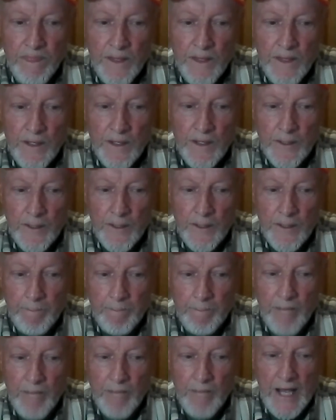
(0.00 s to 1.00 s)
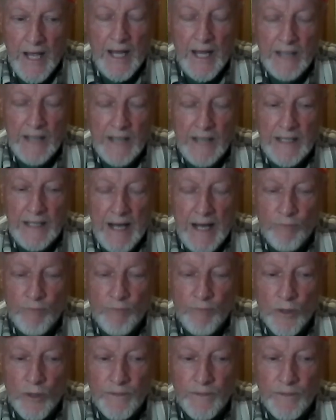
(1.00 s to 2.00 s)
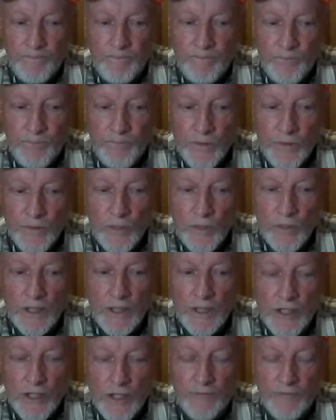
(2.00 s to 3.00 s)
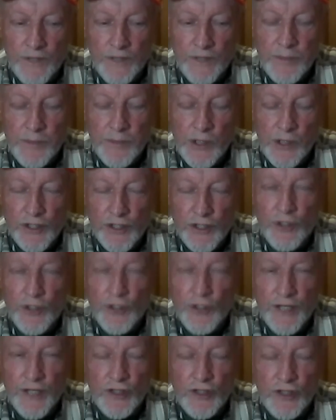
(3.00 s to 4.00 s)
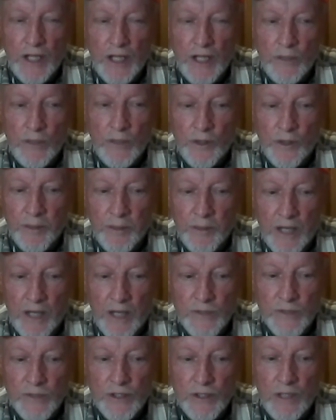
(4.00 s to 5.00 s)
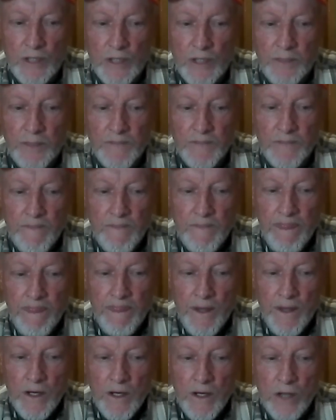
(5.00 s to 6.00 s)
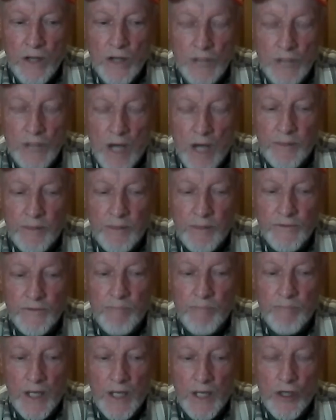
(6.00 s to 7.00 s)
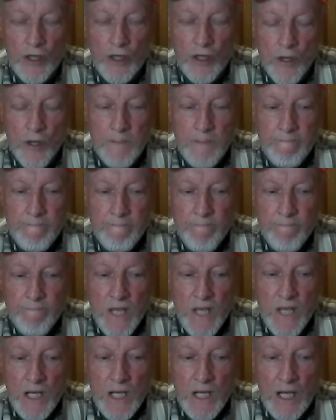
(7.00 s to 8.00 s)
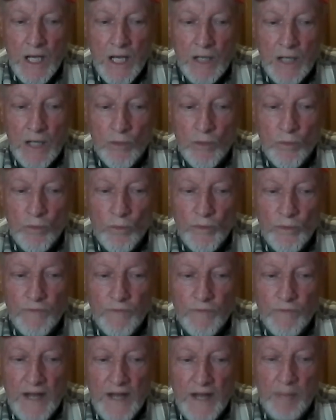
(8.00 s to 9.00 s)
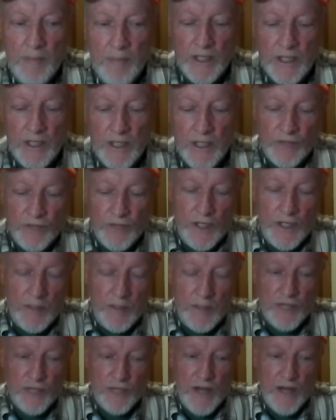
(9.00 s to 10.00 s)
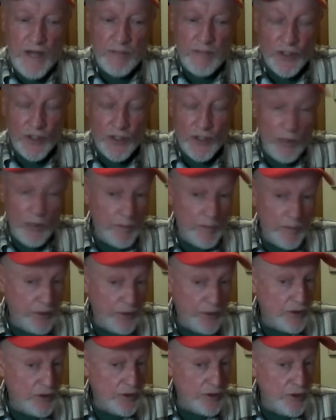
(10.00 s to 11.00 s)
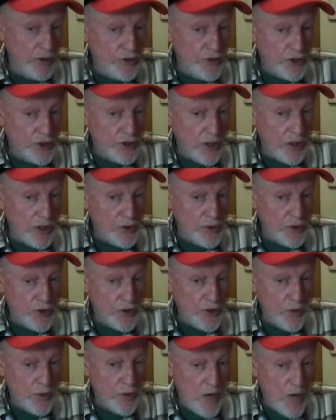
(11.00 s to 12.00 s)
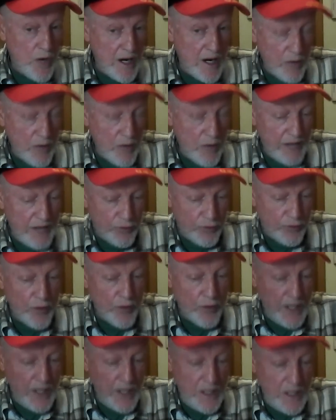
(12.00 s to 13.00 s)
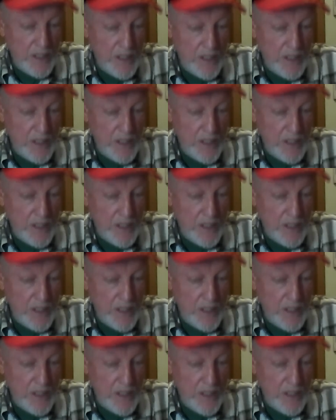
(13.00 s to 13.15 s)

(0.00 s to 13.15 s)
uh, I had I did have one really tough experience there that stayed with me. I was sleeping on top of a bunker, and the families, the Vietnamese families, they would put their hooches close to the wire. We had three